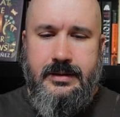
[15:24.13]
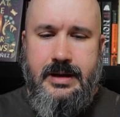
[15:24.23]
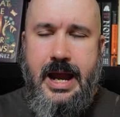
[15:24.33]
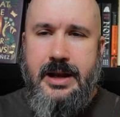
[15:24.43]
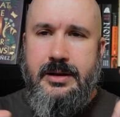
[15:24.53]

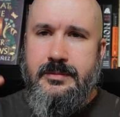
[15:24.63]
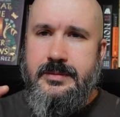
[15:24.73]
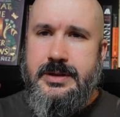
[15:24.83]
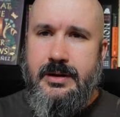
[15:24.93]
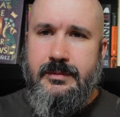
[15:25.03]

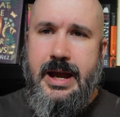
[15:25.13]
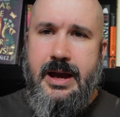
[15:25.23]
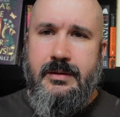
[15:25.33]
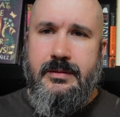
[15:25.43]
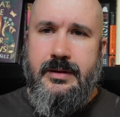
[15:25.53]
items
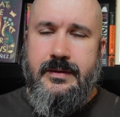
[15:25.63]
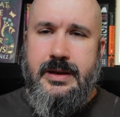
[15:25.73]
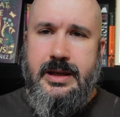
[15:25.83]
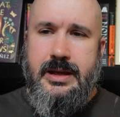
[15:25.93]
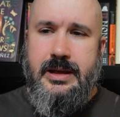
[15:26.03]
around
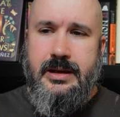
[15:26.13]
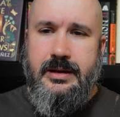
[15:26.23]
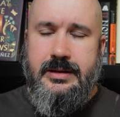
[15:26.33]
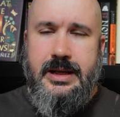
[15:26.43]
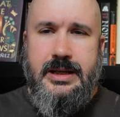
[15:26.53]

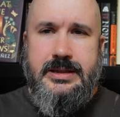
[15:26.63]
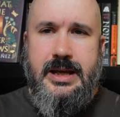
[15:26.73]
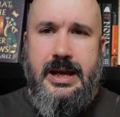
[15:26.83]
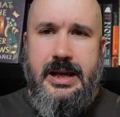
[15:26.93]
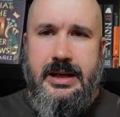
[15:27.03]
the dig
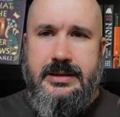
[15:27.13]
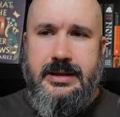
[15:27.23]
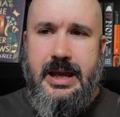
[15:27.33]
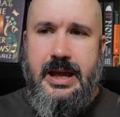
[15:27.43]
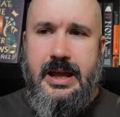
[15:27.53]
site,
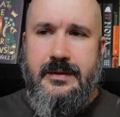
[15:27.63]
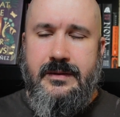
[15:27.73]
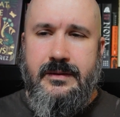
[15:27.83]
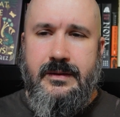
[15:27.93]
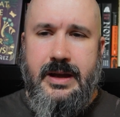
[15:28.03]

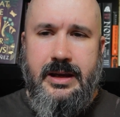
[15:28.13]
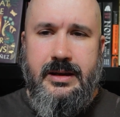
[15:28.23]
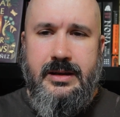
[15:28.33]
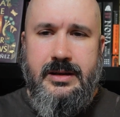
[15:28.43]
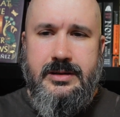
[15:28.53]
and like
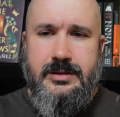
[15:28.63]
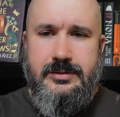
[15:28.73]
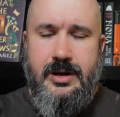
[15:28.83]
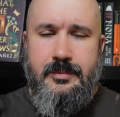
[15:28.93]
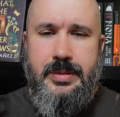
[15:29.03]
she'll
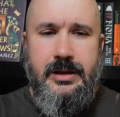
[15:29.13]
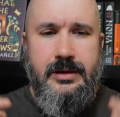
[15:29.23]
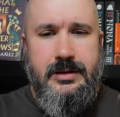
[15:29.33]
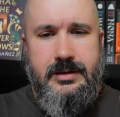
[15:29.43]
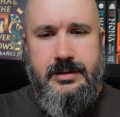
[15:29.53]
draw
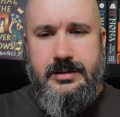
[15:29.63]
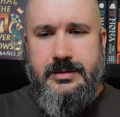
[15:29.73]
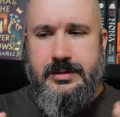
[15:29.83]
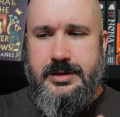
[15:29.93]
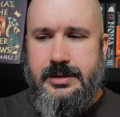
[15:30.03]
pillars
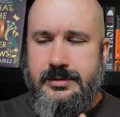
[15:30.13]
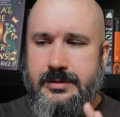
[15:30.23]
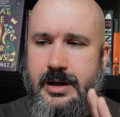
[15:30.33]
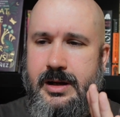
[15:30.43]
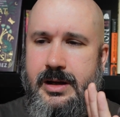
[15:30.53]
or she'll
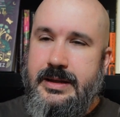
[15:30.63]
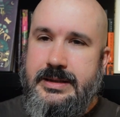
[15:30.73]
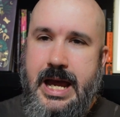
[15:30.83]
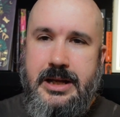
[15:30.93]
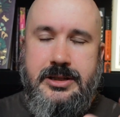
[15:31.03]
draw a
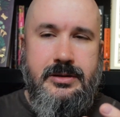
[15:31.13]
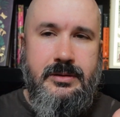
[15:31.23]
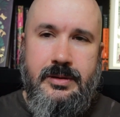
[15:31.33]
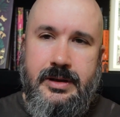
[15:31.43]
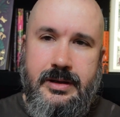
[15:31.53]

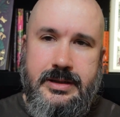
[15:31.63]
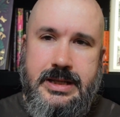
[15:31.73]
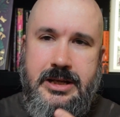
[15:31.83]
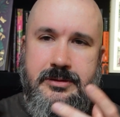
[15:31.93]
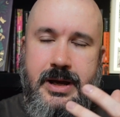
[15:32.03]

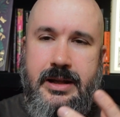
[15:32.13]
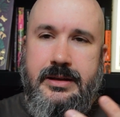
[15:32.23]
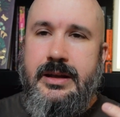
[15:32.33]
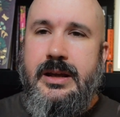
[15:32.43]
statuette,